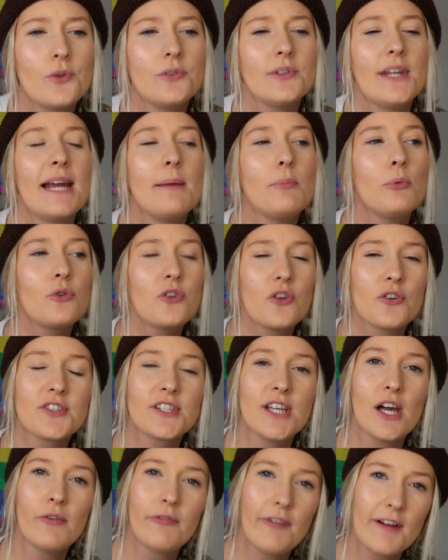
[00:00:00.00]
or label
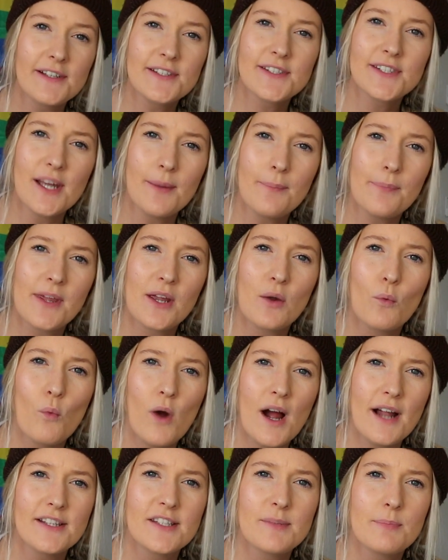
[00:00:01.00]
yourself as something
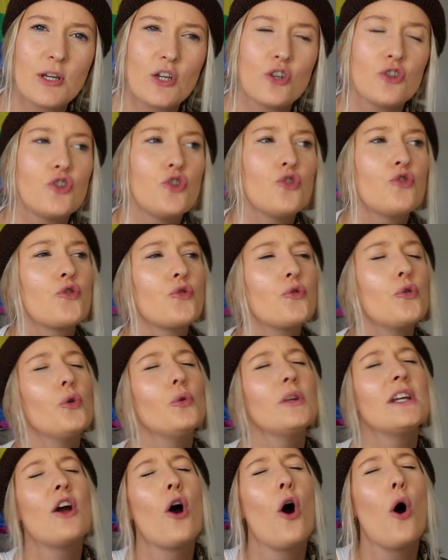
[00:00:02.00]
once because you
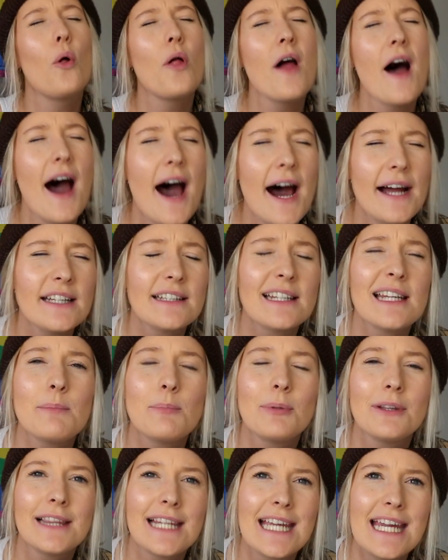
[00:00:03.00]
truly wholeheartedly
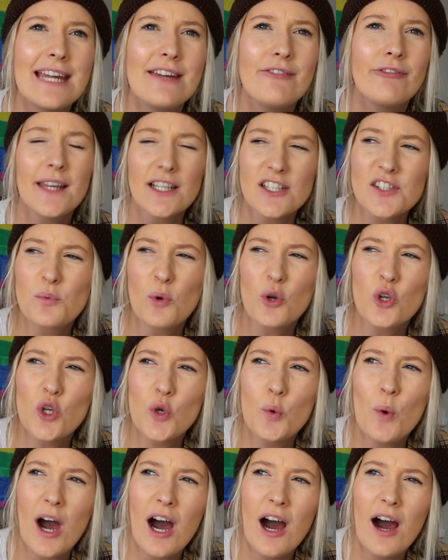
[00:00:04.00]
believe that's what
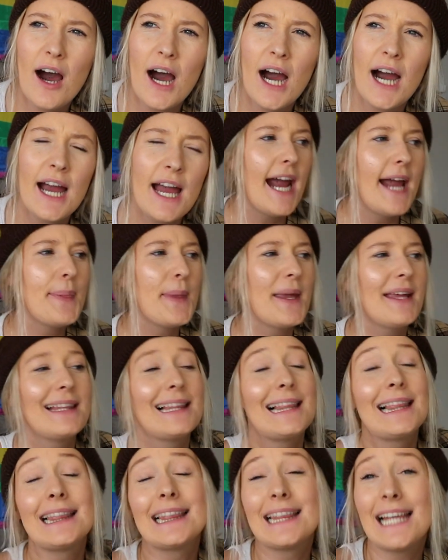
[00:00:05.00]
you are, and then
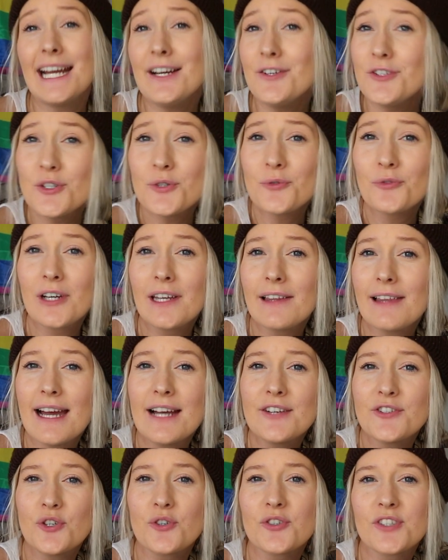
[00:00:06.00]
later
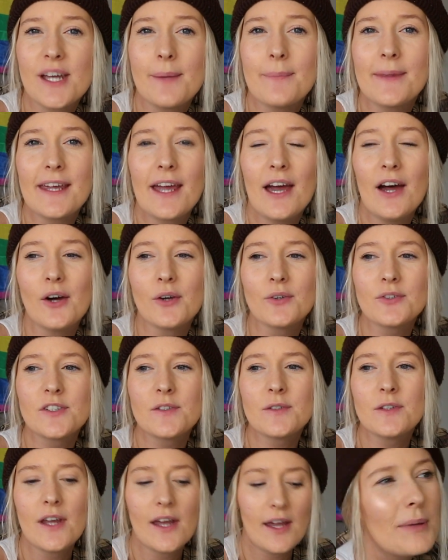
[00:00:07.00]
realize you're something
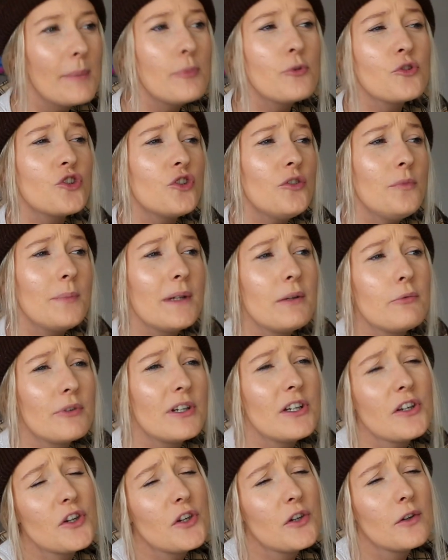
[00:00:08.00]
else. People shouldn't be
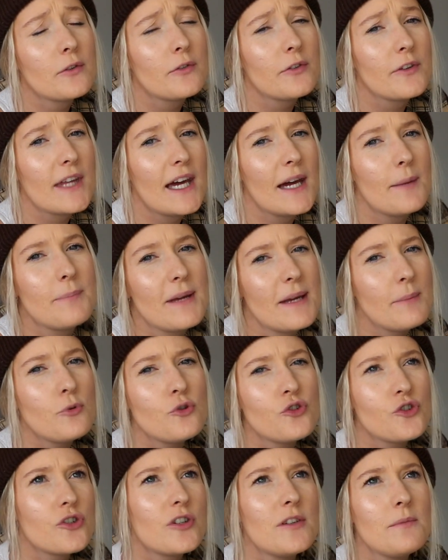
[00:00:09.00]
ridiculed for that. People
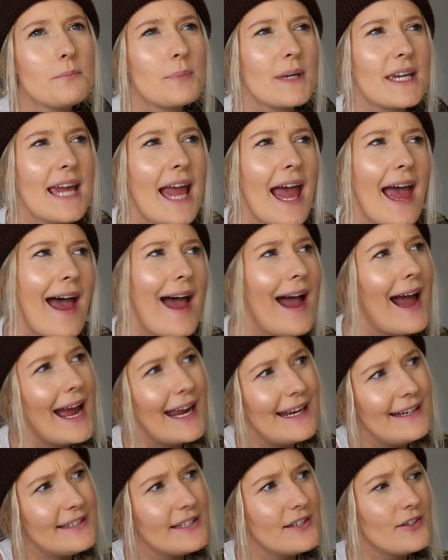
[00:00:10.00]
shouldn't be
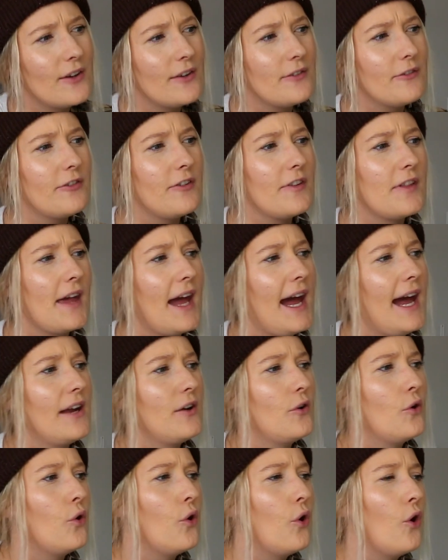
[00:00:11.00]
hated on for
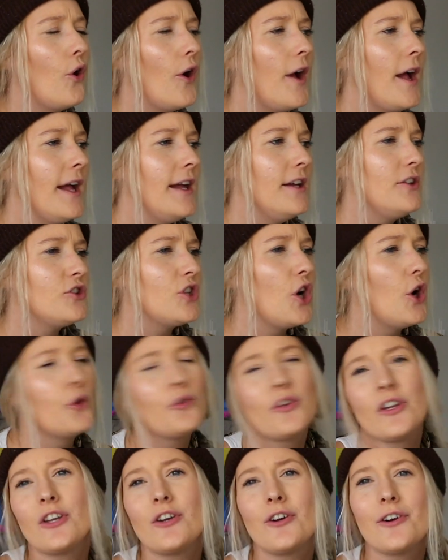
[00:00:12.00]
that, or
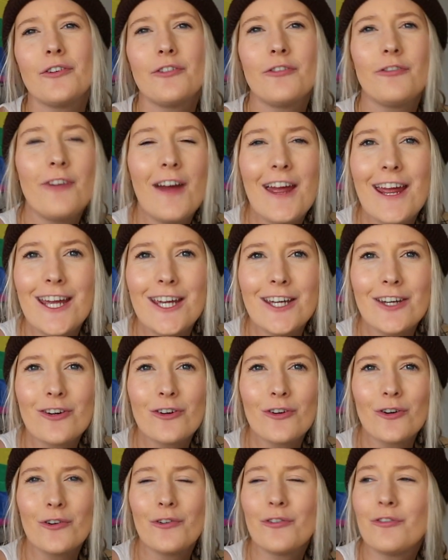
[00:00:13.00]
told that you're a fake
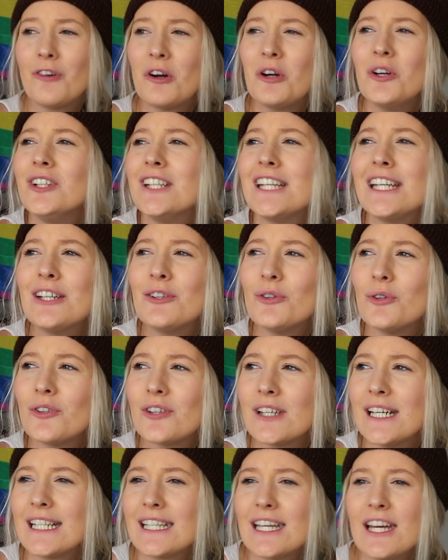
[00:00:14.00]
or a phony or
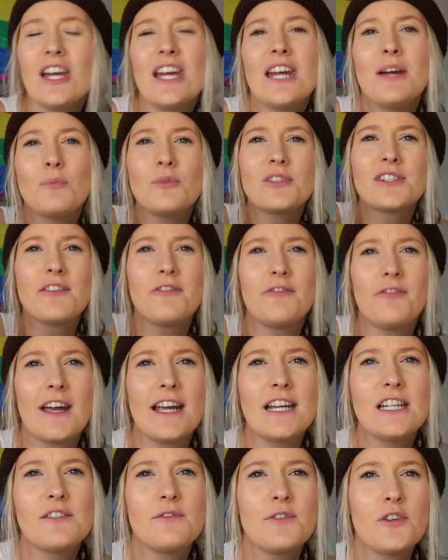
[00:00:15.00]
like it was a
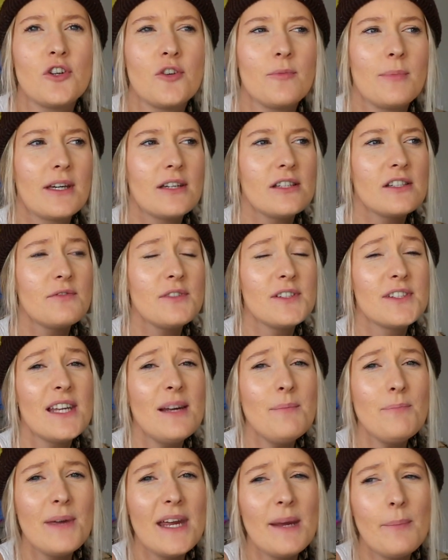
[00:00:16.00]
phase for you, because for
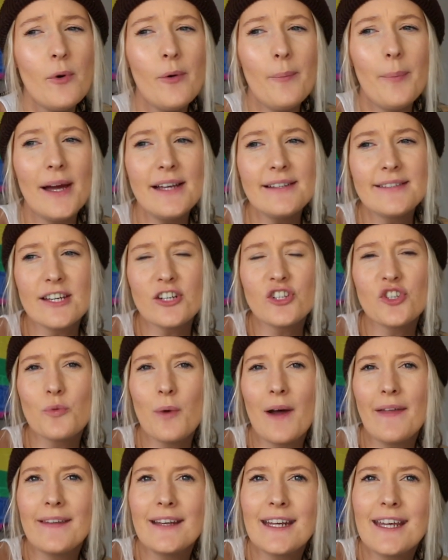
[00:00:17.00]
some people
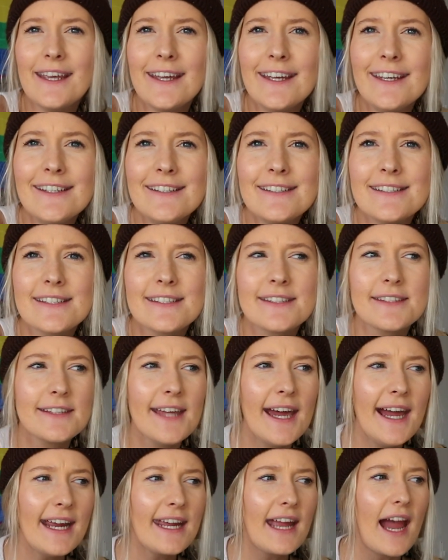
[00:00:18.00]
bisexuality is,
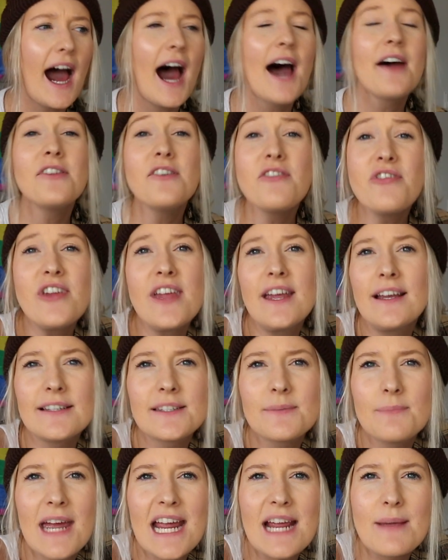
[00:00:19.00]
like other
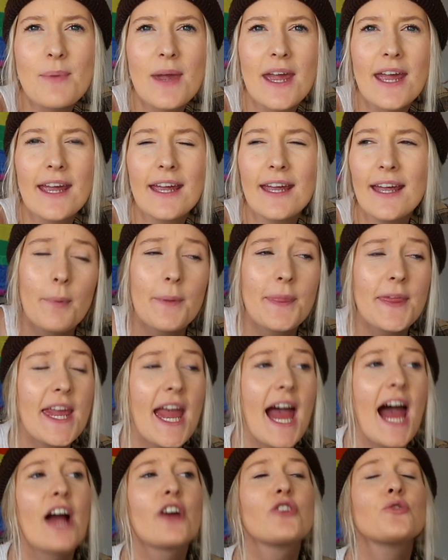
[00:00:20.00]
things may be, but
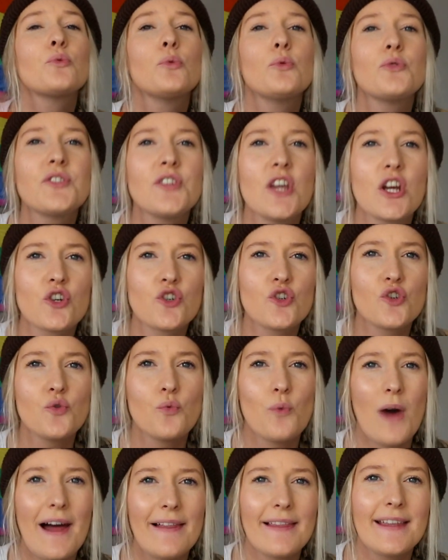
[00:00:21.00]
the actual
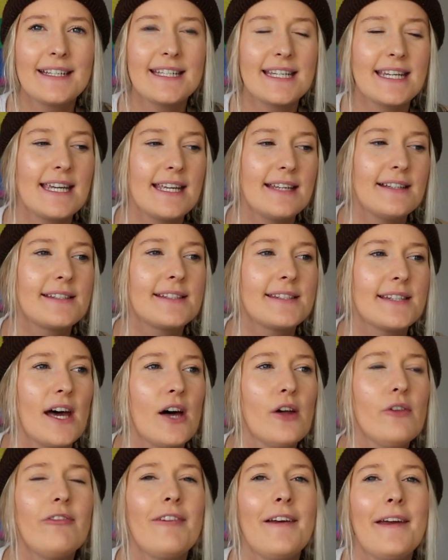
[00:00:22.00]
sexuality
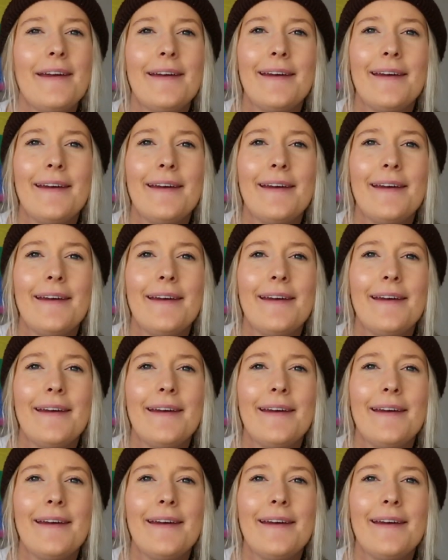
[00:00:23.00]
itself